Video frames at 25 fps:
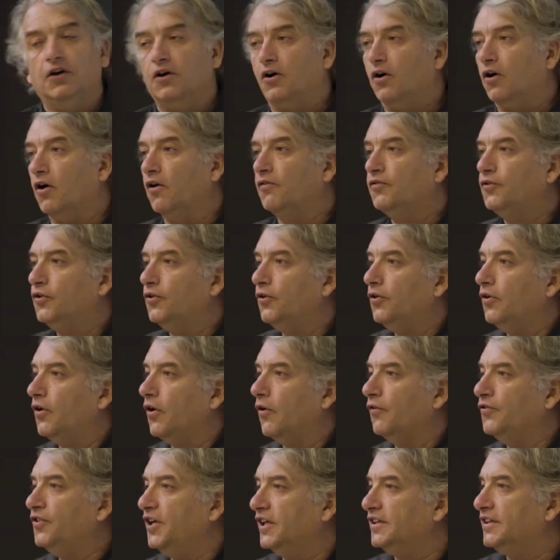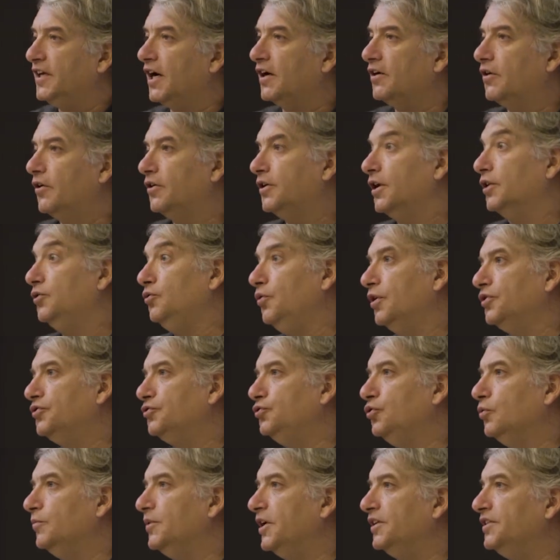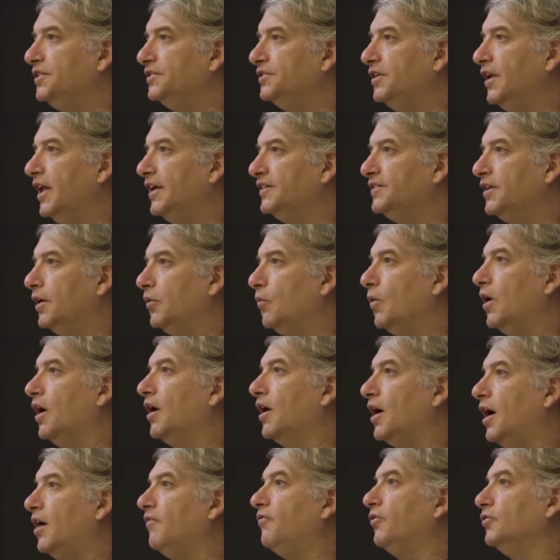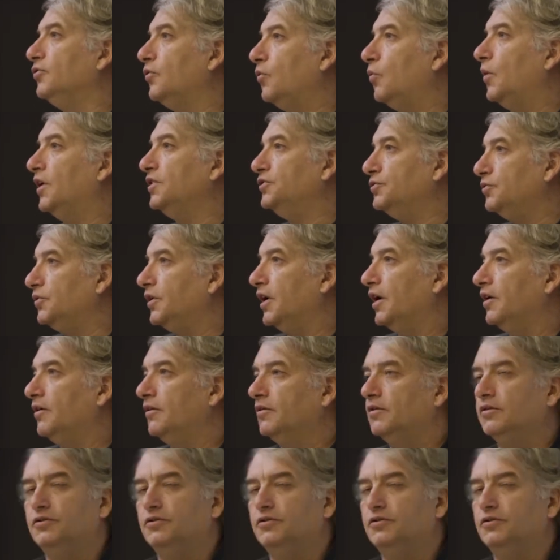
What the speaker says: of the attacker that you assume that is less than 1/2, otherwise you can